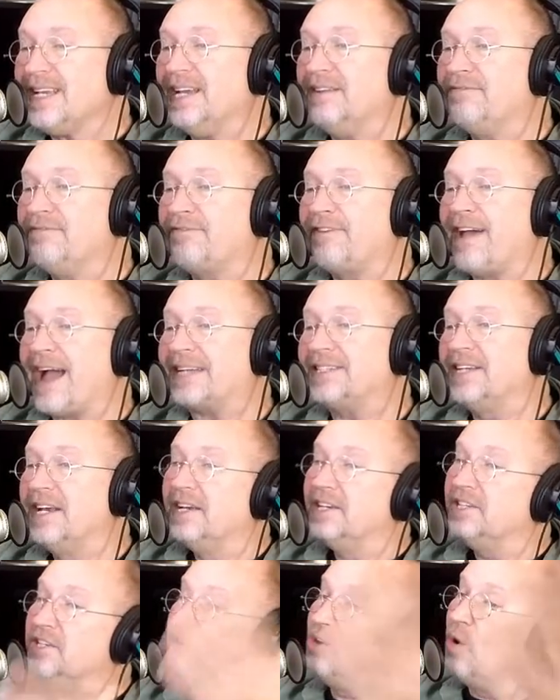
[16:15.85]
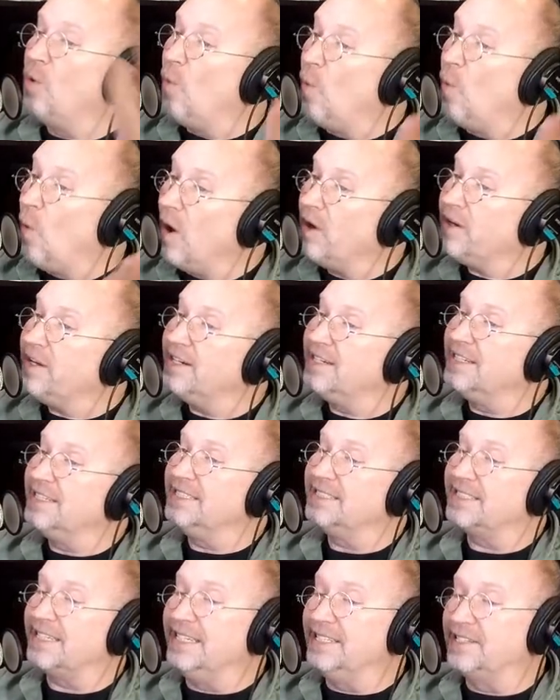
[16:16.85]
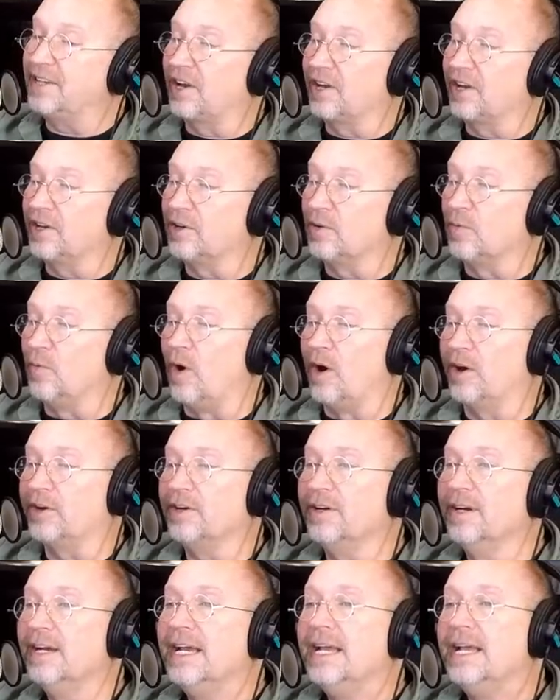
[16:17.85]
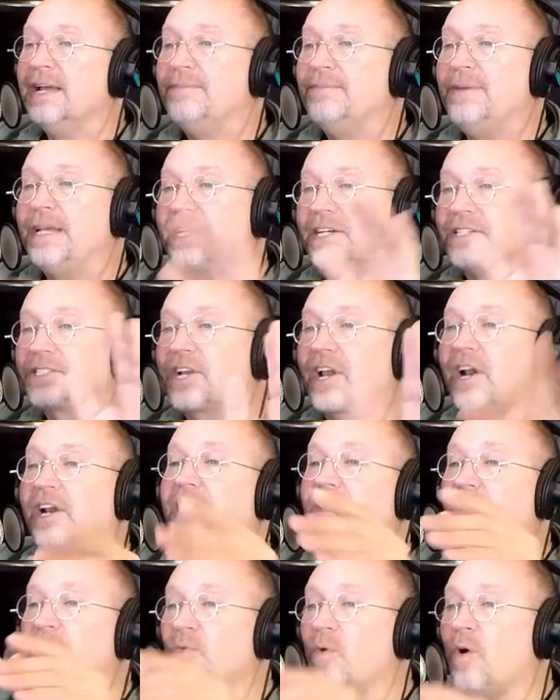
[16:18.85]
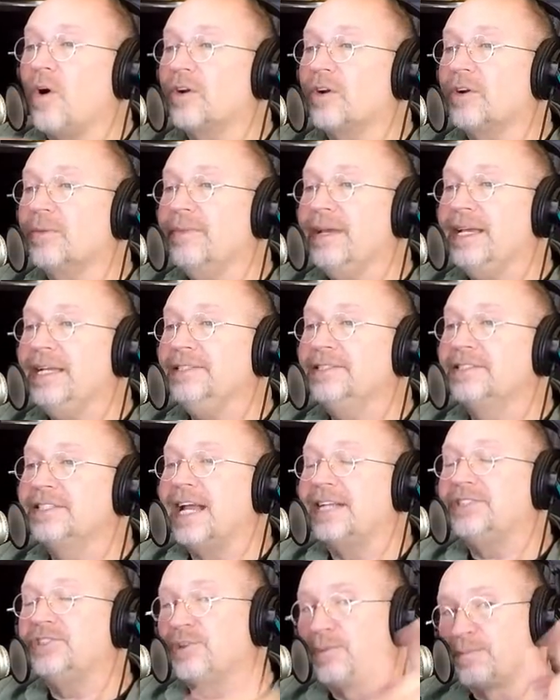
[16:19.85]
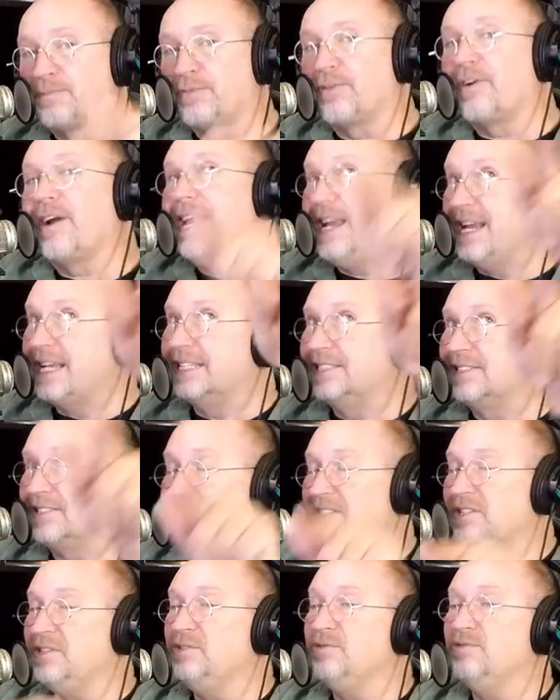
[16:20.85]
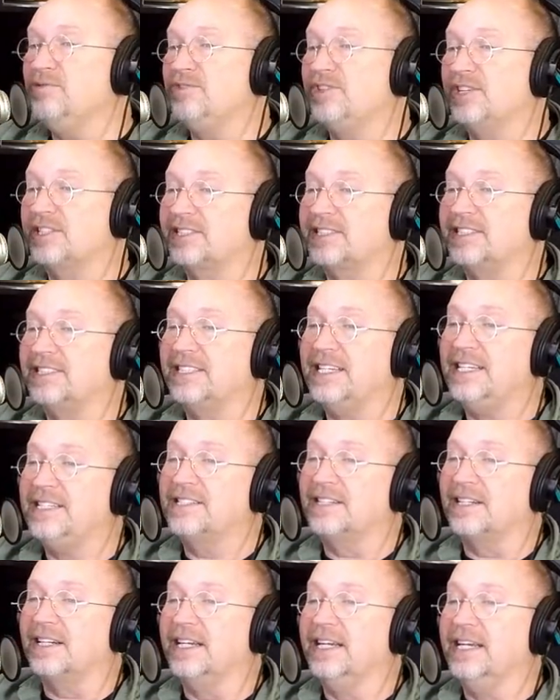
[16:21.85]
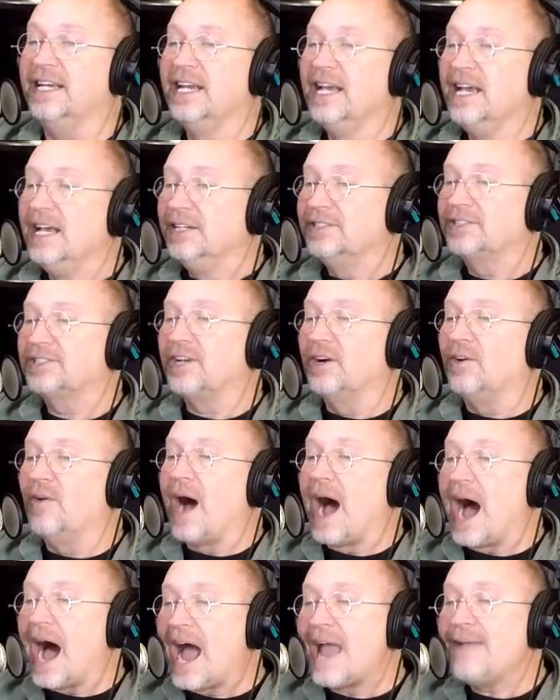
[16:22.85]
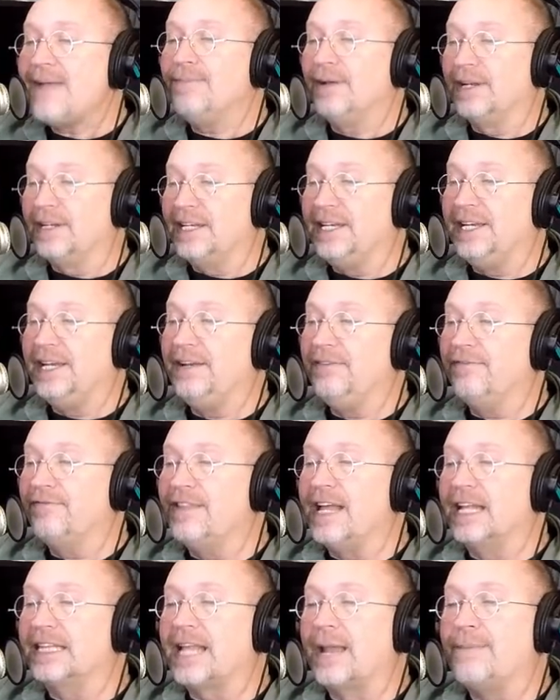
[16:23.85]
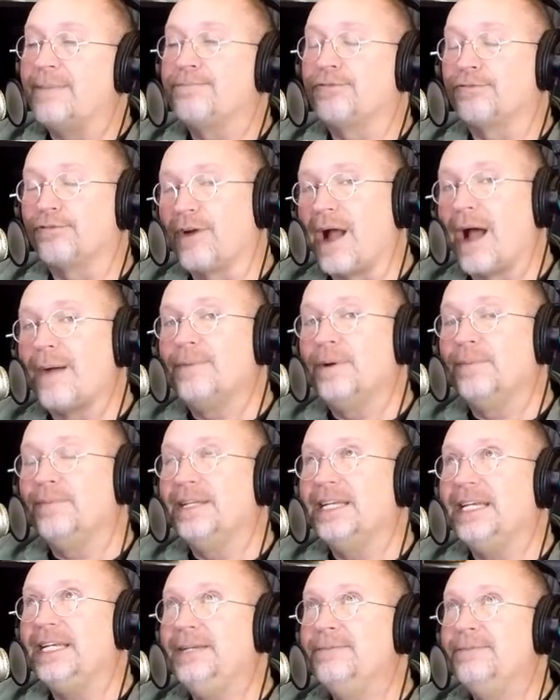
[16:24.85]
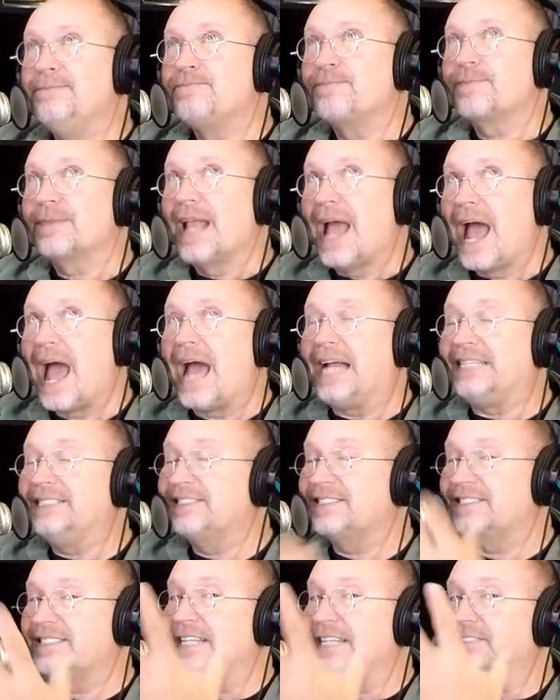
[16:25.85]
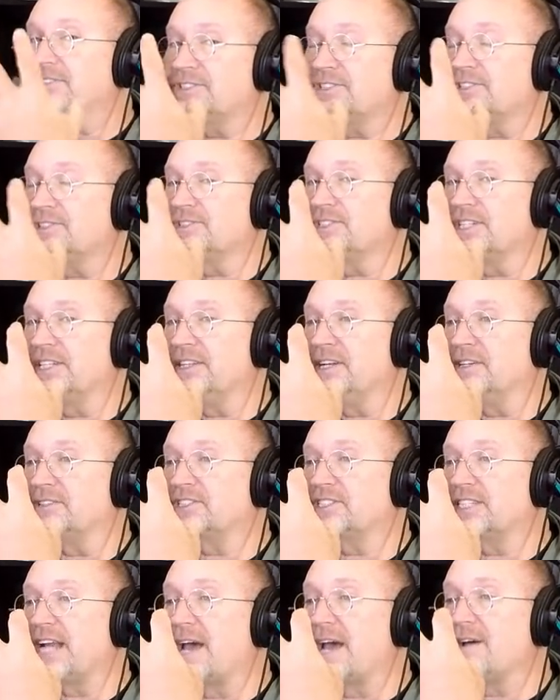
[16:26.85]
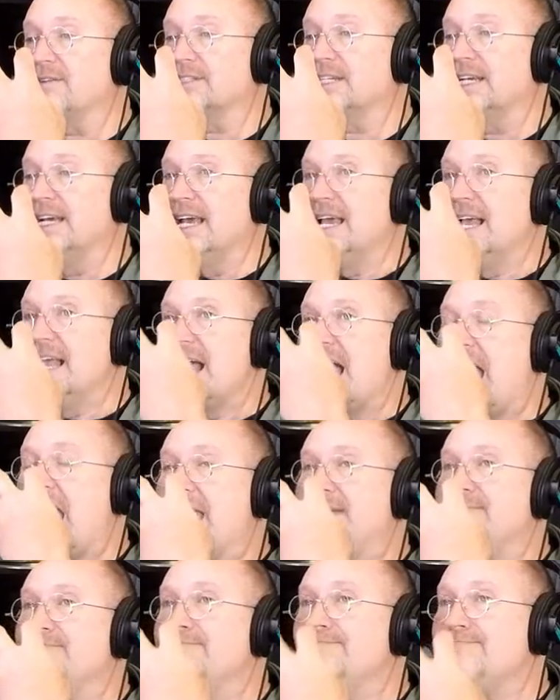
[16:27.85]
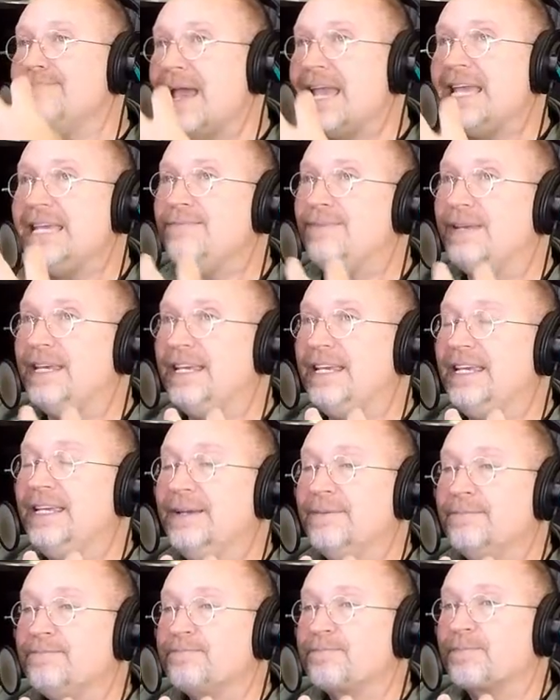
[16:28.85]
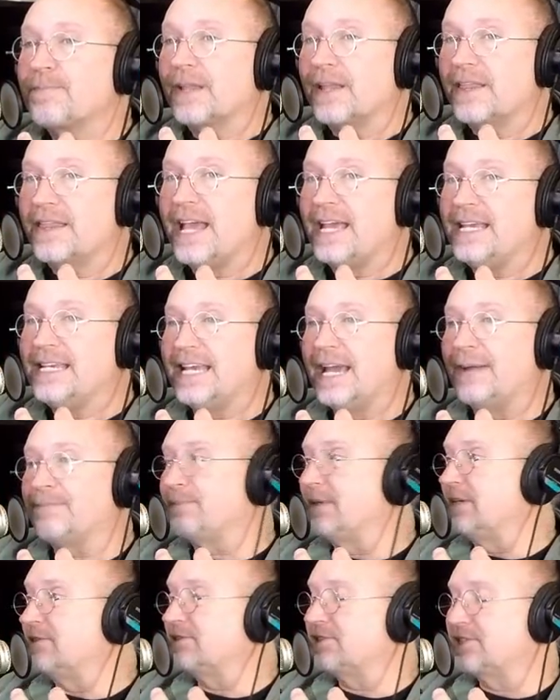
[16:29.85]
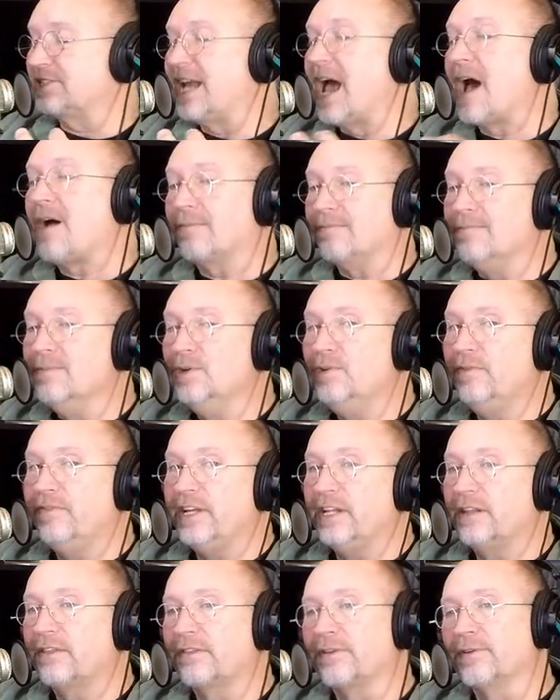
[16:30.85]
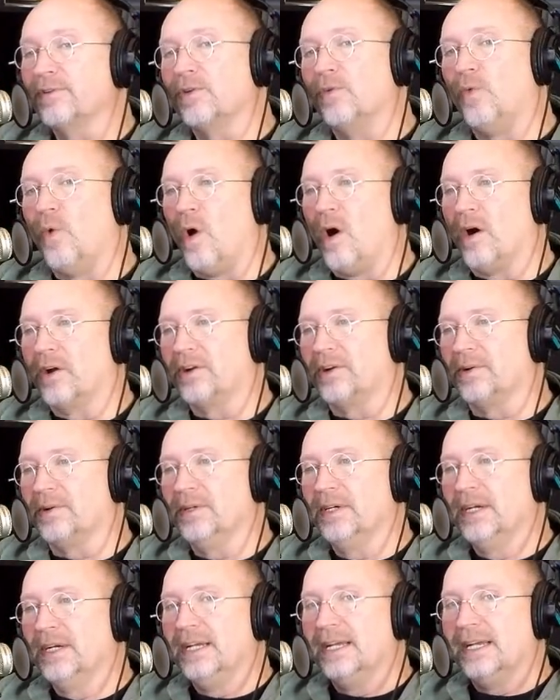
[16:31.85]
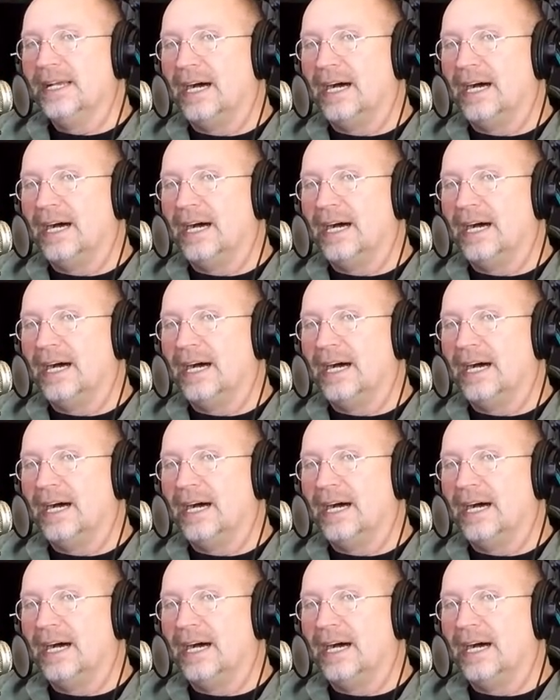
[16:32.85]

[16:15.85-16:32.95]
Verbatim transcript: In fact, you don't want to hunt in clear water because clear water means that your prey can see you just as easily. So I believe that they probably had sensors in their snout and maybe they kept their snout moving through the water.